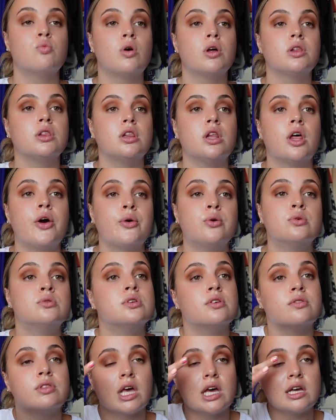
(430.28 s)
want
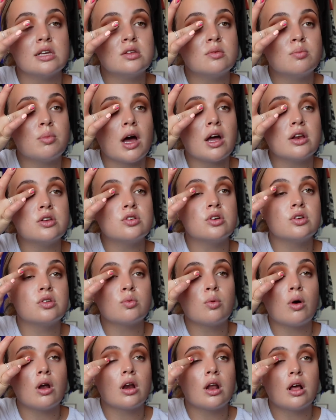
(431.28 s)
loads of this, but I
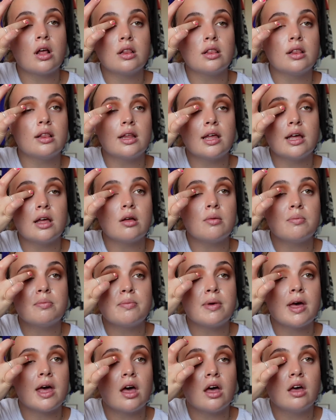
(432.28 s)
just want a little
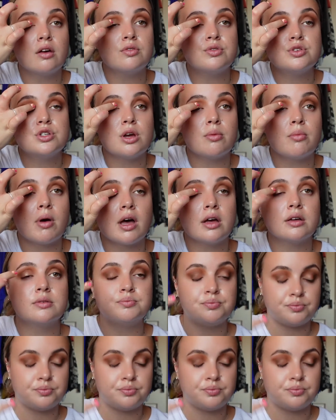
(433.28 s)
bit of shimmer.